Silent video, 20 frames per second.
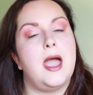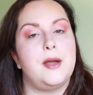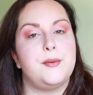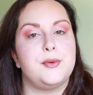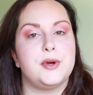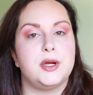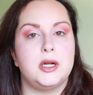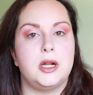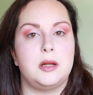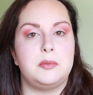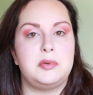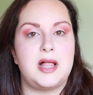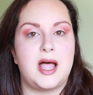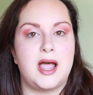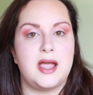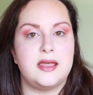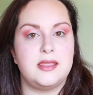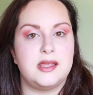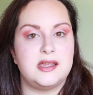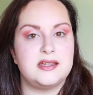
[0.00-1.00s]
and we're gonna
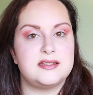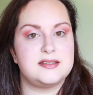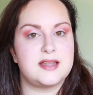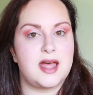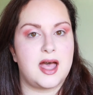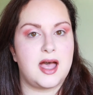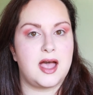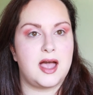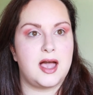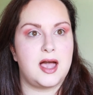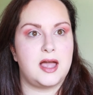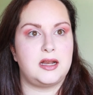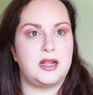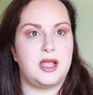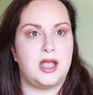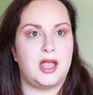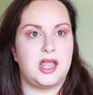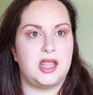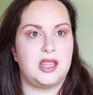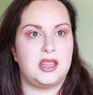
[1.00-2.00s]
apply this
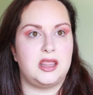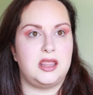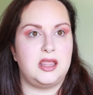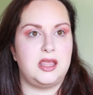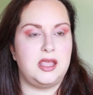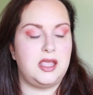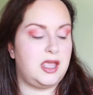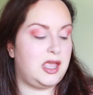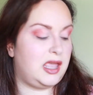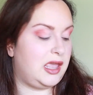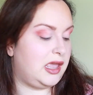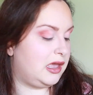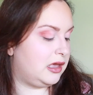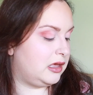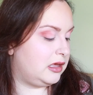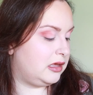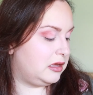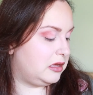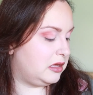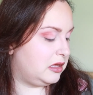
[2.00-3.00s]
on
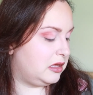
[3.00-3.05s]
the